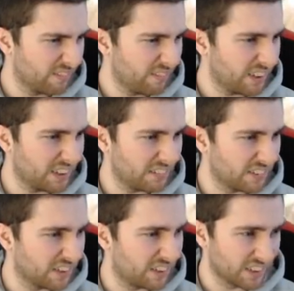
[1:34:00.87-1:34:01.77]
Oh,
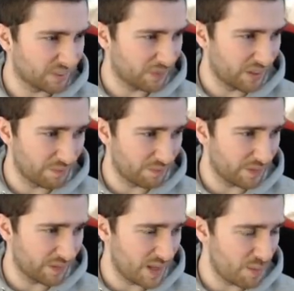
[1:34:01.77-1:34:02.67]
God. I'm seeing
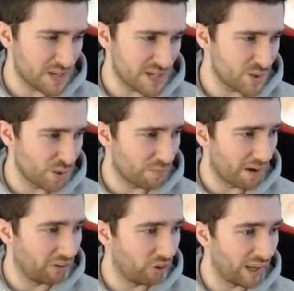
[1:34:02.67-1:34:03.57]
D B G's talking
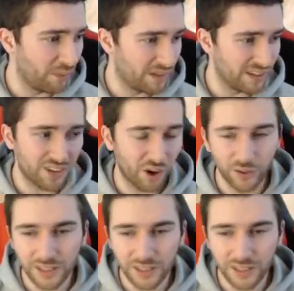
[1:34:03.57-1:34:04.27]
about limited codes